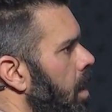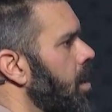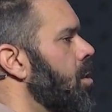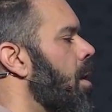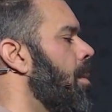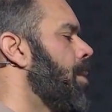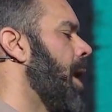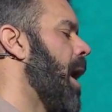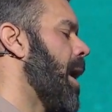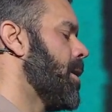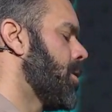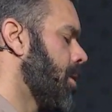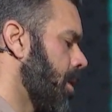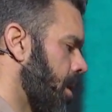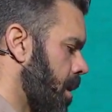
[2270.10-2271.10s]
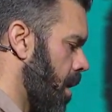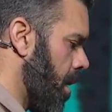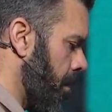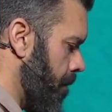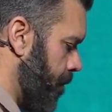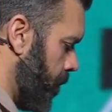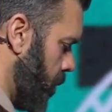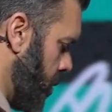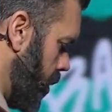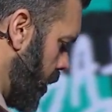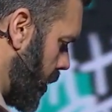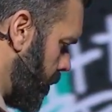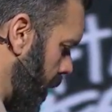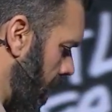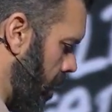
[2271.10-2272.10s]
And so I'm going to ask you to come. Would you
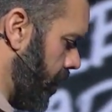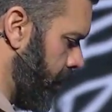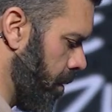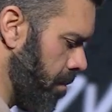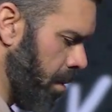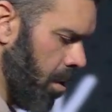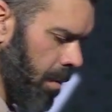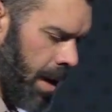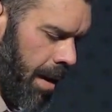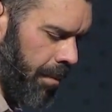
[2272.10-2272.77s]
just bow for a moment?